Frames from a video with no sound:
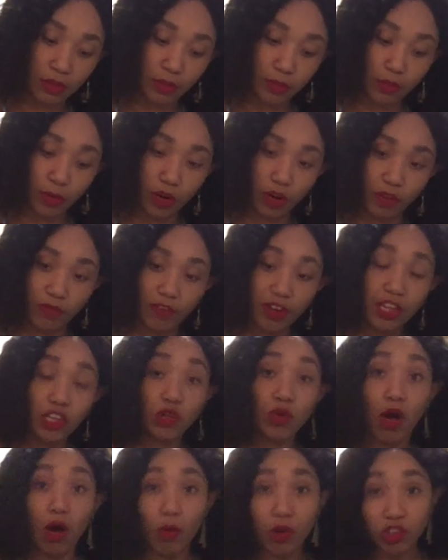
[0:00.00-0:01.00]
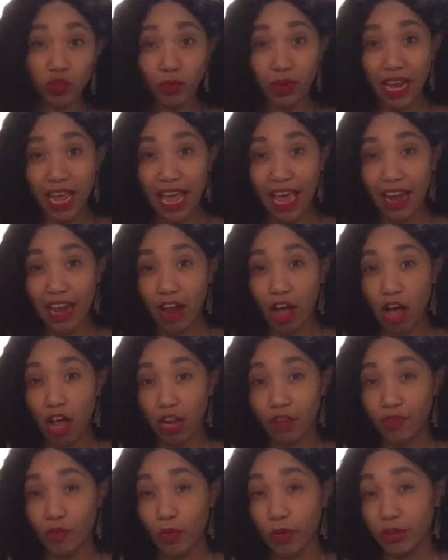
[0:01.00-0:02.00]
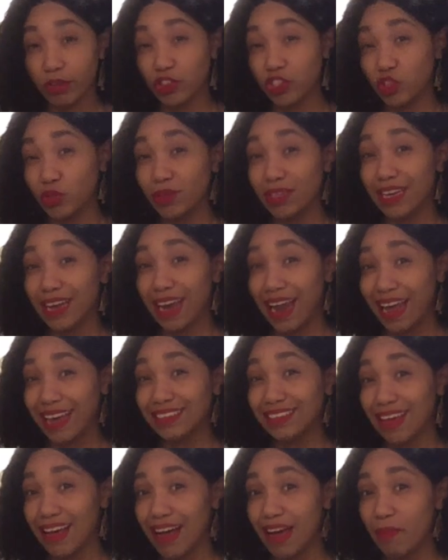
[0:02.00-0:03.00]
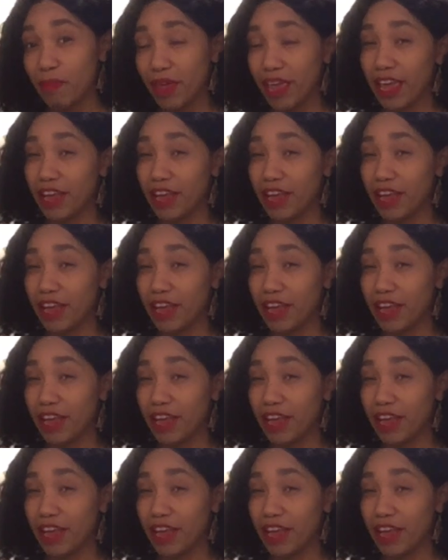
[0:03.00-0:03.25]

Perfect. You always want to add olive oil to a nice hot pan.